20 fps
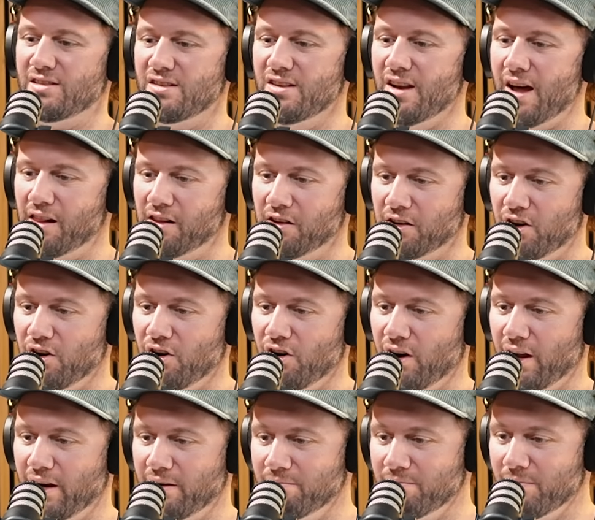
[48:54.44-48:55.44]
this
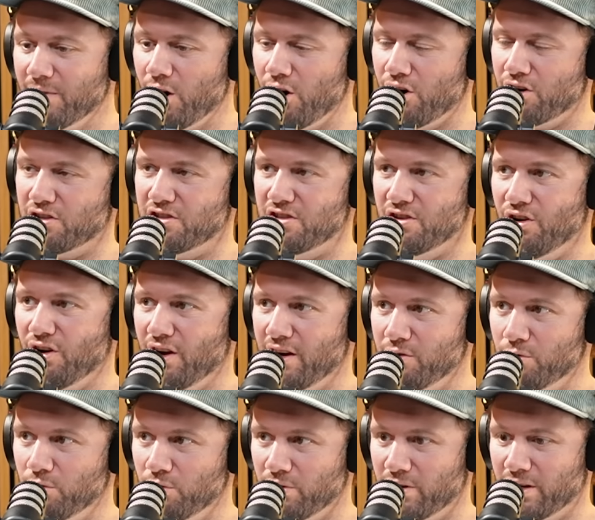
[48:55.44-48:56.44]
nullagine
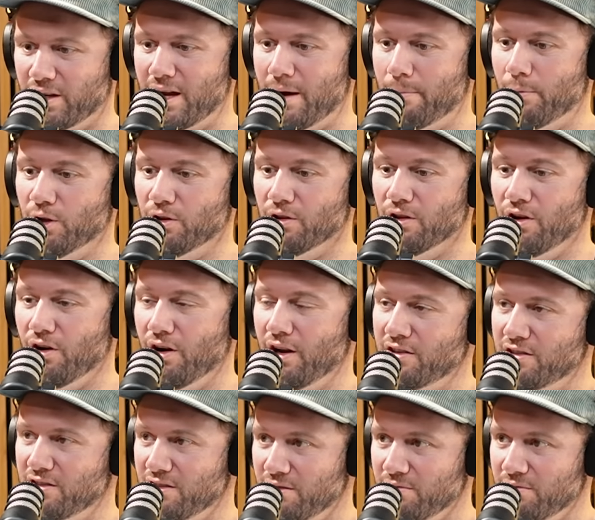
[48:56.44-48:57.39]
oxide ore to come online